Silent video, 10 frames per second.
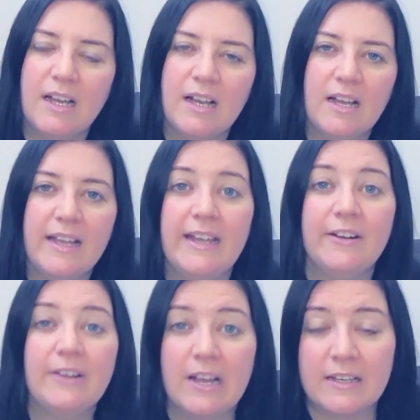
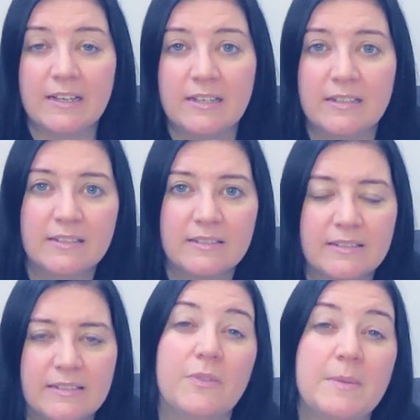Éireann.
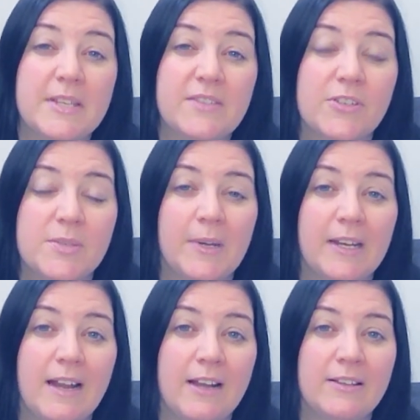3 months for spring
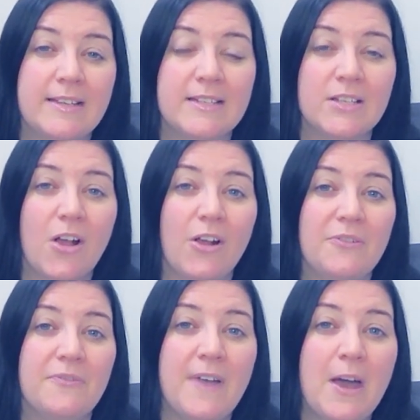in Ireland are
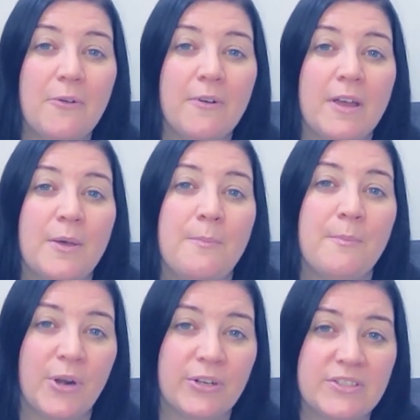Fára,
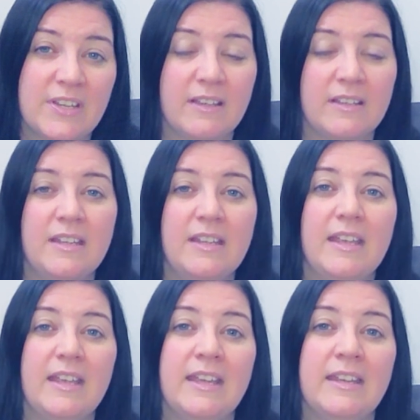Marta,
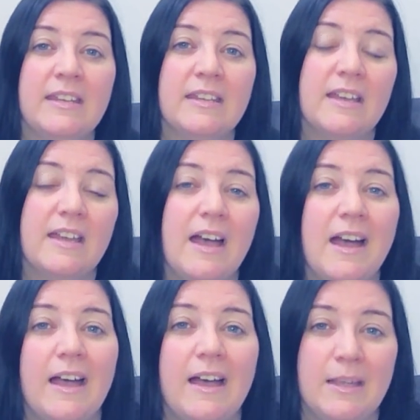and
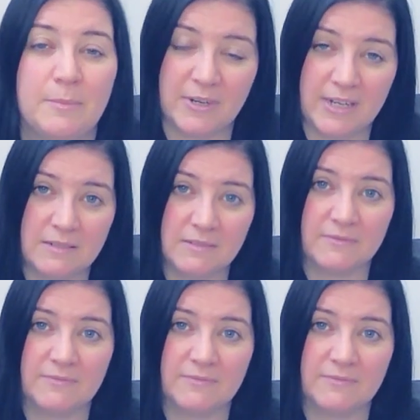Ibreen.